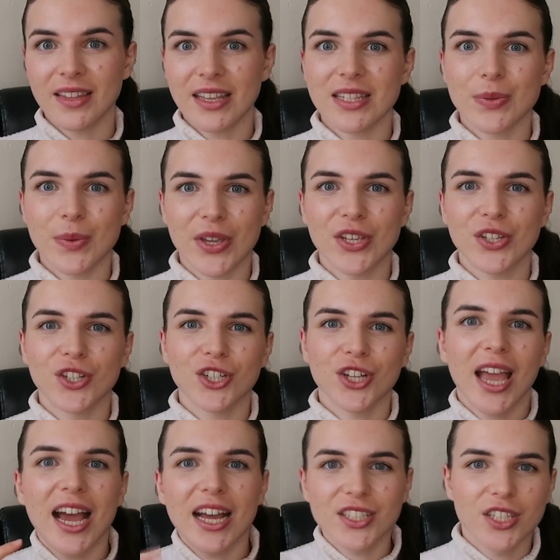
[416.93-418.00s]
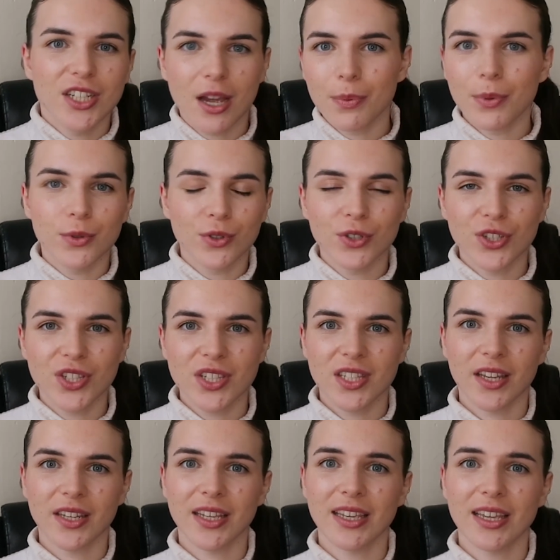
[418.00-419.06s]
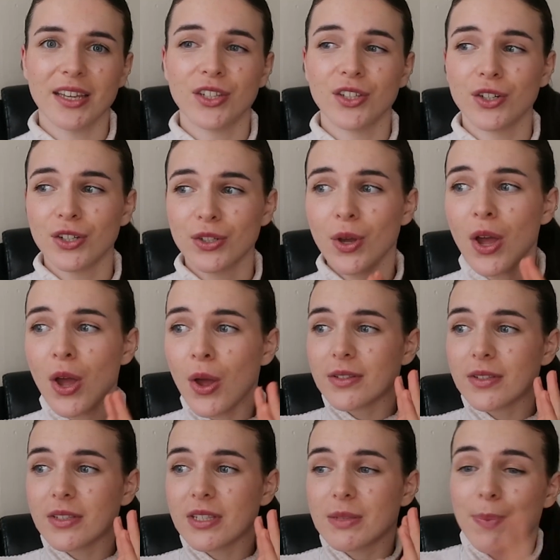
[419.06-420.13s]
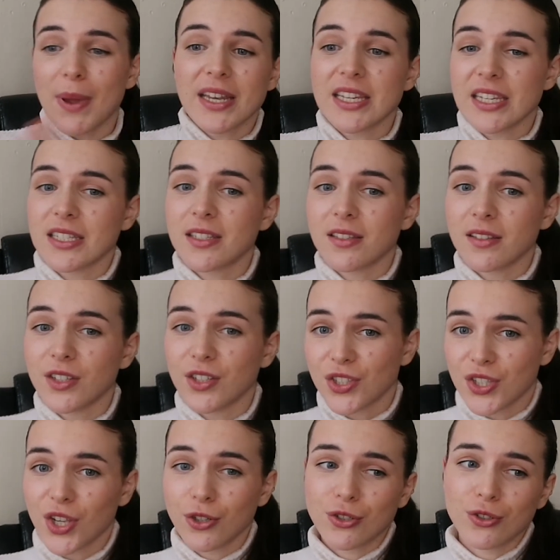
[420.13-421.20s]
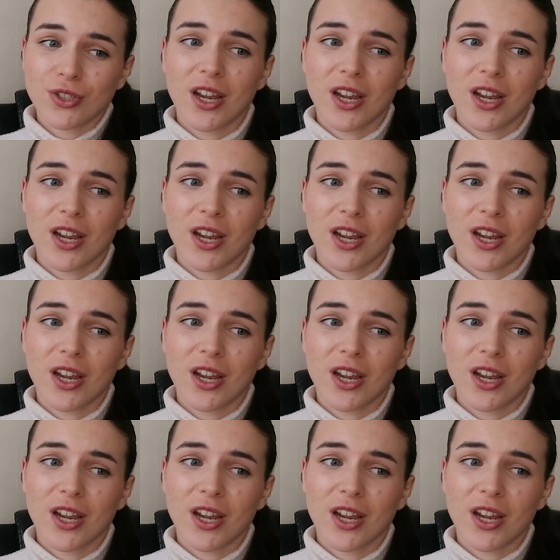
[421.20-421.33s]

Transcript: This way you're not catching up on all your study and you're not spending your social